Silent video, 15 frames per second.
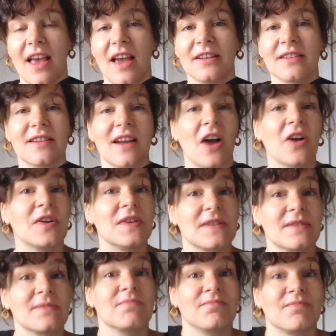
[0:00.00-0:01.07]
And how
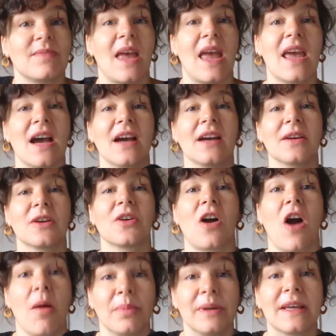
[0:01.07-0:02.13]
does AI
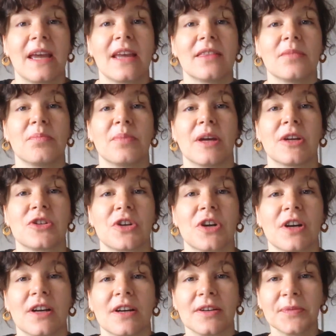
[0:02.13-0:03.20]
complicate the picture?